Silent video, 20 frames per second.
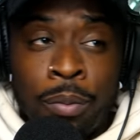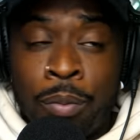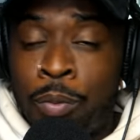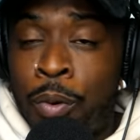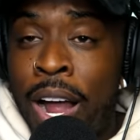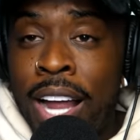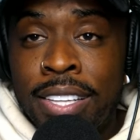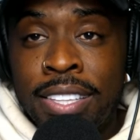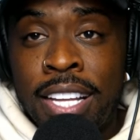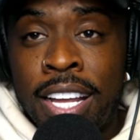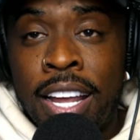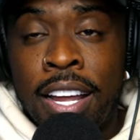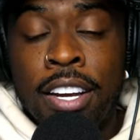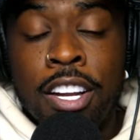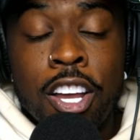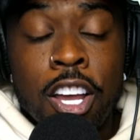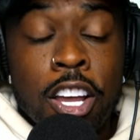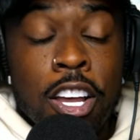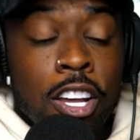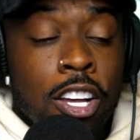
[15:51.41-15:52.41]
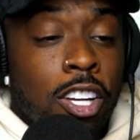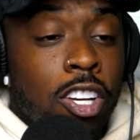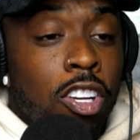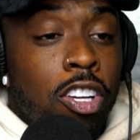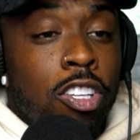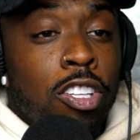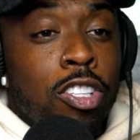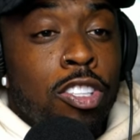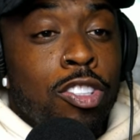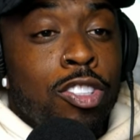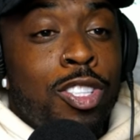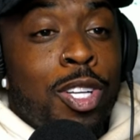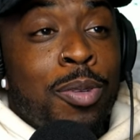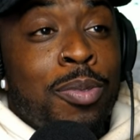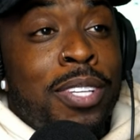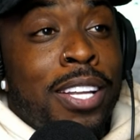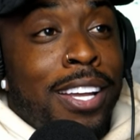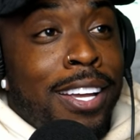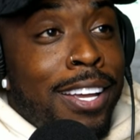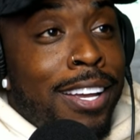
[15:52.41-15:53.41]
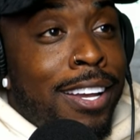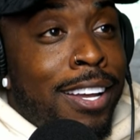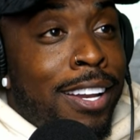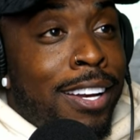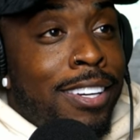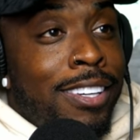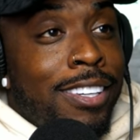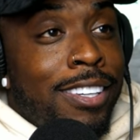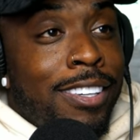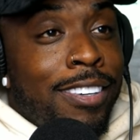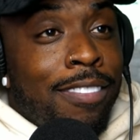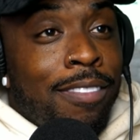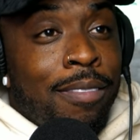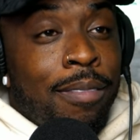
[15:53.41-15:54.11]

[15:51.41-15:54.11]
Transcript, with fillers: right then. So then,